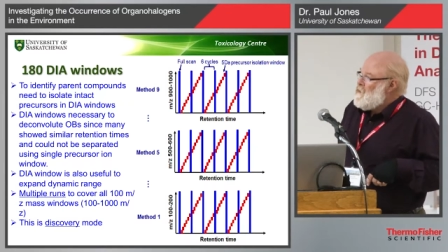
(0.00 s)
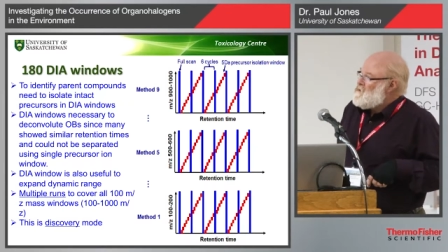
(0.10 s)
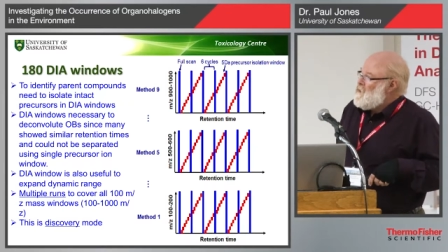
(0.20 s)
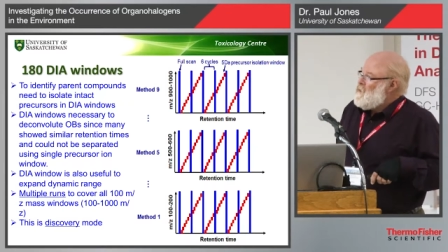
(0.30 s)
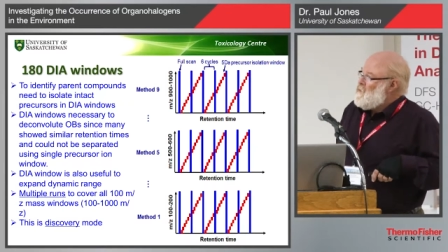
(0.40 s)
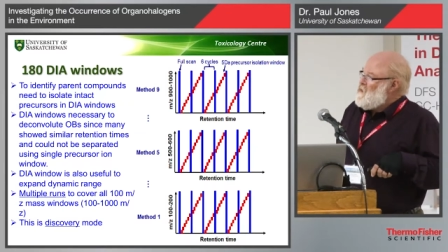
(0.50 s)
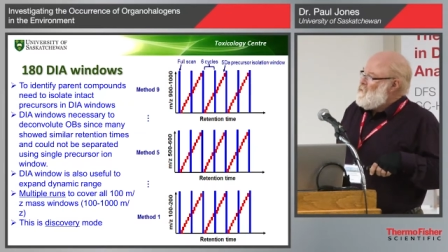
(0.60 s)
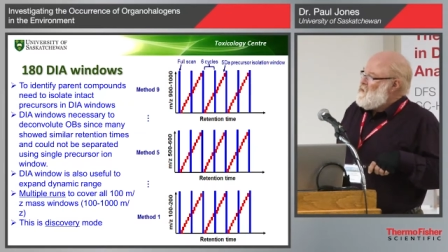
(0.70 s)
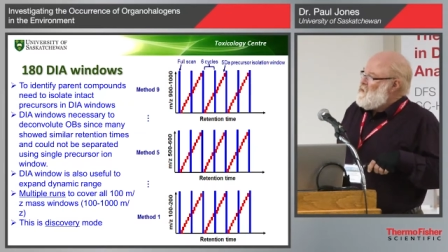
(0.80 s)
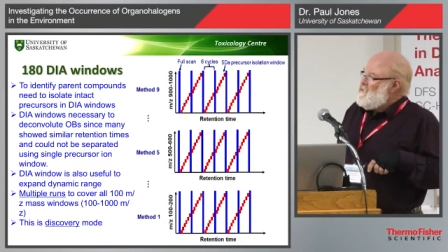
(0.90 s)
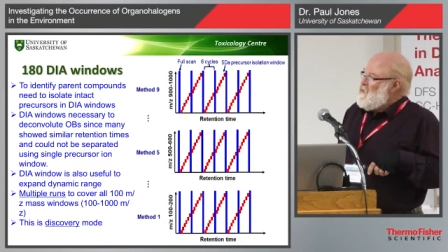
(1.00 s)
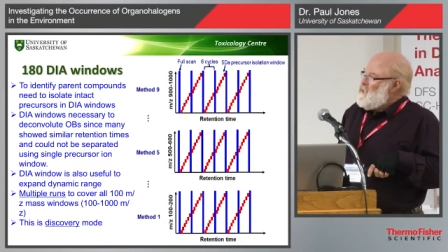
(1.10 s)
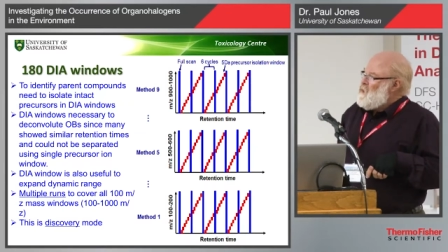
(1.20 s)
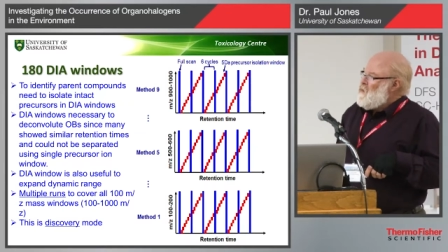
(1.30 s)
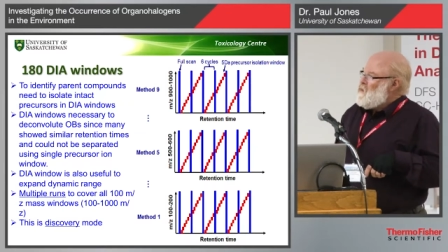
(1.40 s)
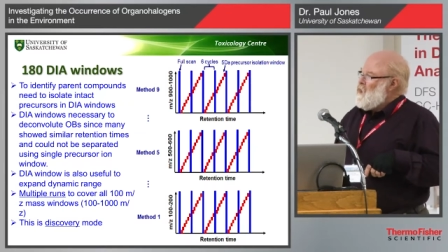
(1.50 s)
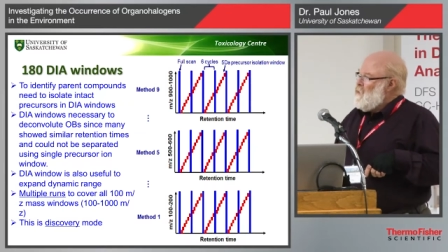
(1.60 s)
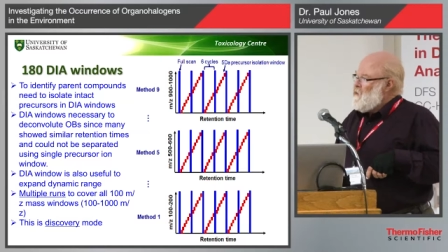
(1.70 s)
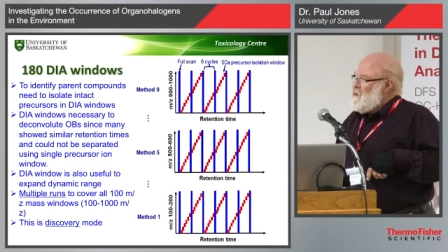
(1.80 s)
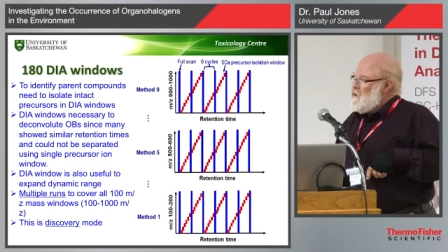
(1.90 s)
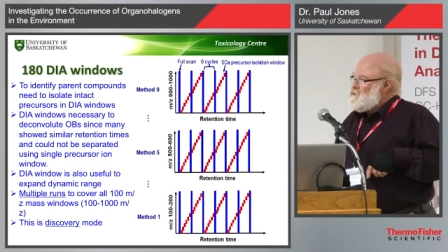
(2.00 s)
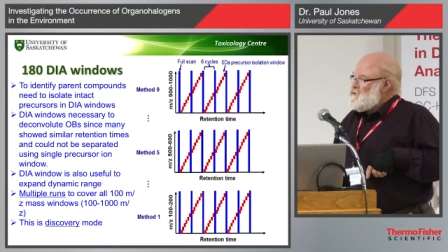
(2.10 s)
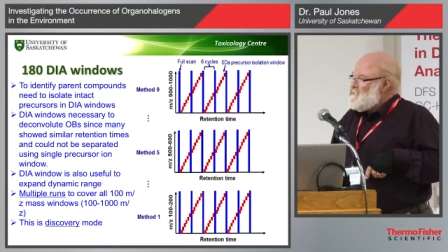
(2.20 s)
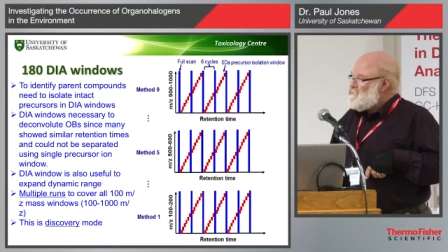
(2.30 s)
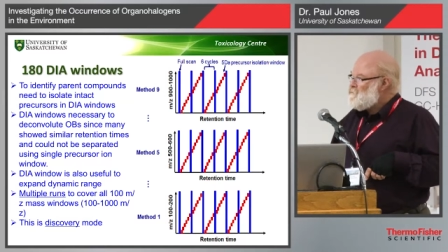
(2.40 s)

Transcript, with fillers: So we need to identify the parent compounds.